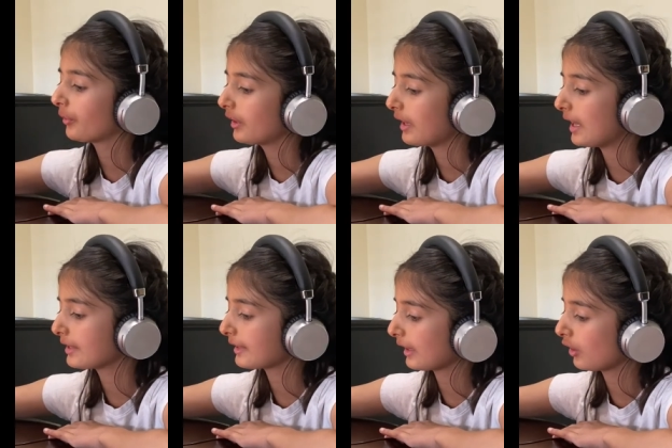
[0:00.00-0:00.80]
one. It
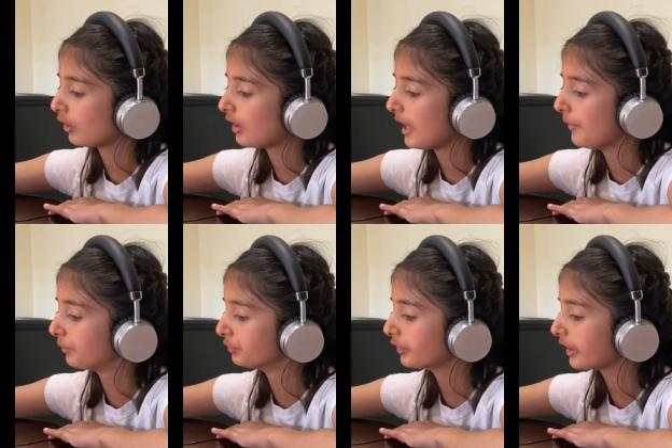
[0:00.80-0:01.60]
has like
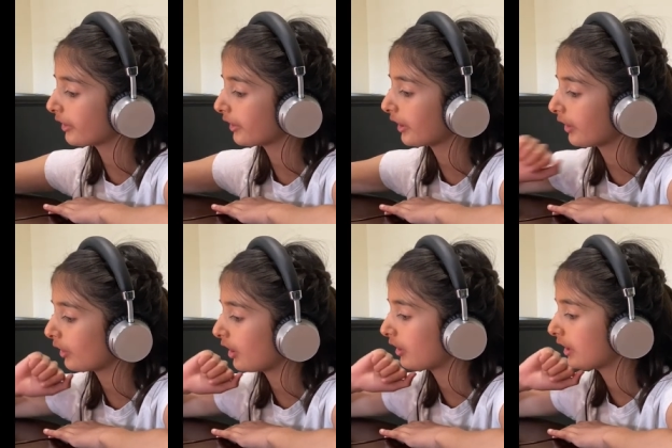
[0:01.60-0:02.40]
everything
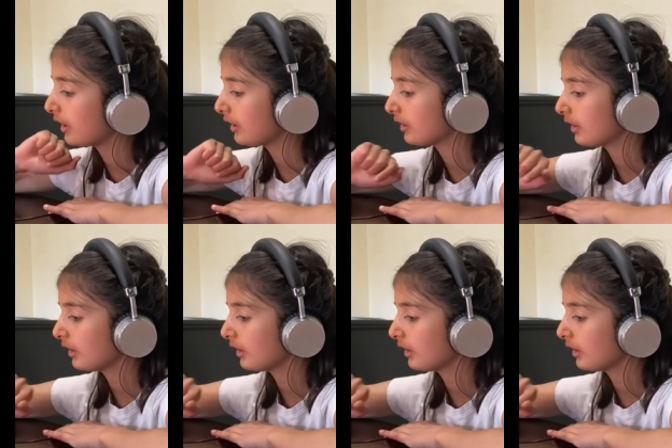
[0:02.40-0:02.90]
on it,